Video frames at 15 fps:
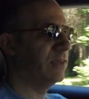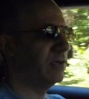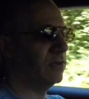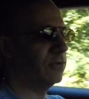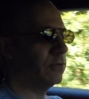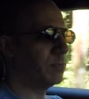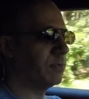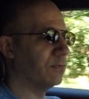
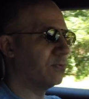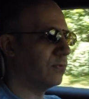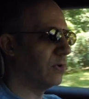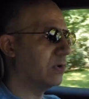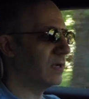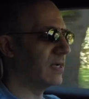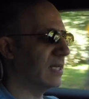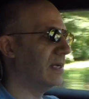dealership in
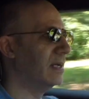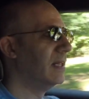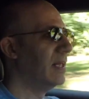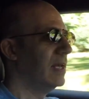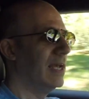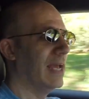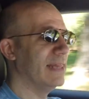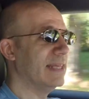Florida,
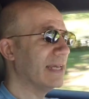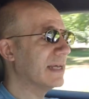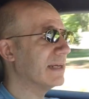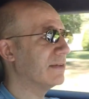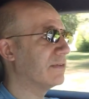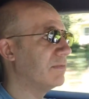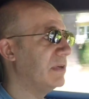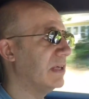and they got
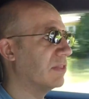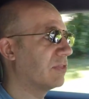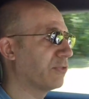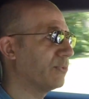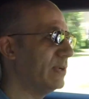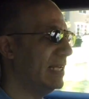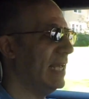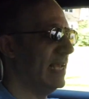it to me in
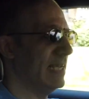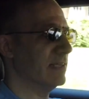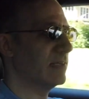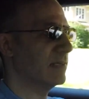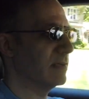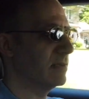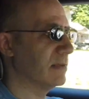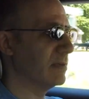3
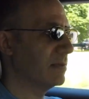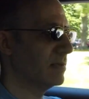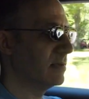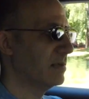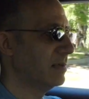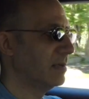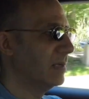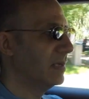days.
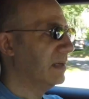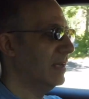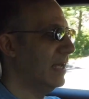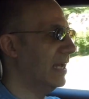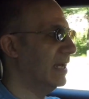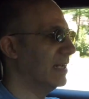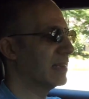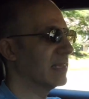
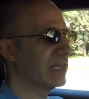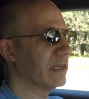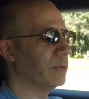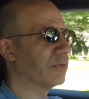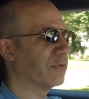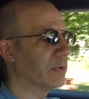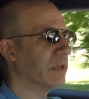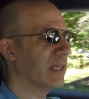And I think it
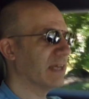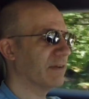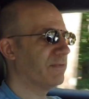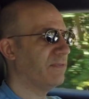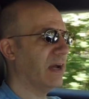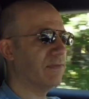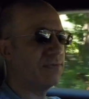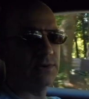was only like
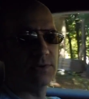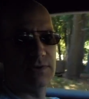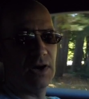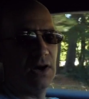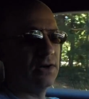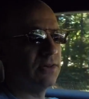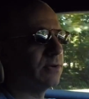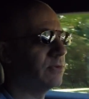
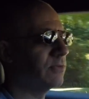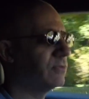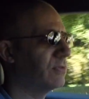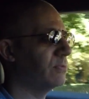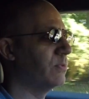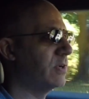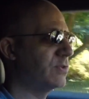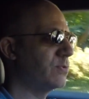
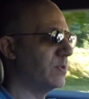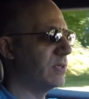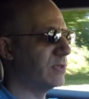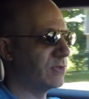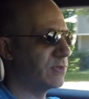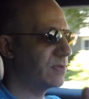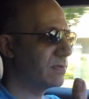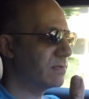$500, which
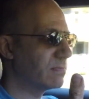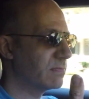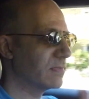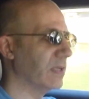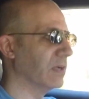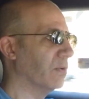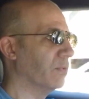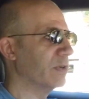was
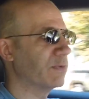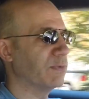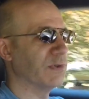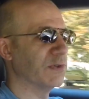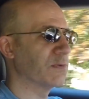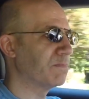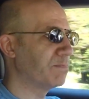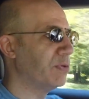
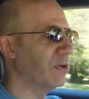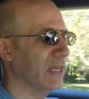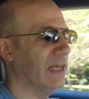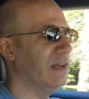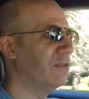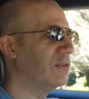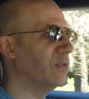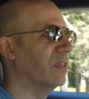put
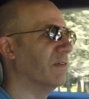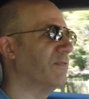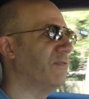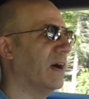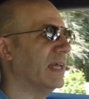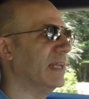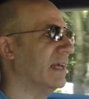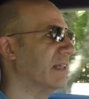into the
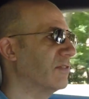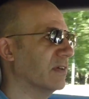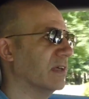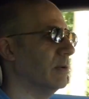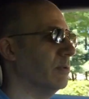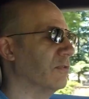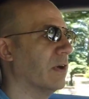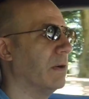financing.
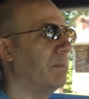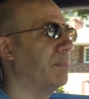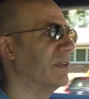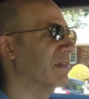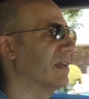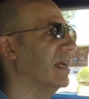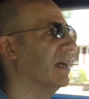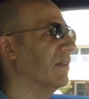It was all
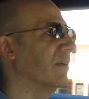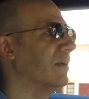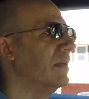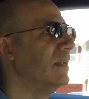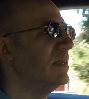put together.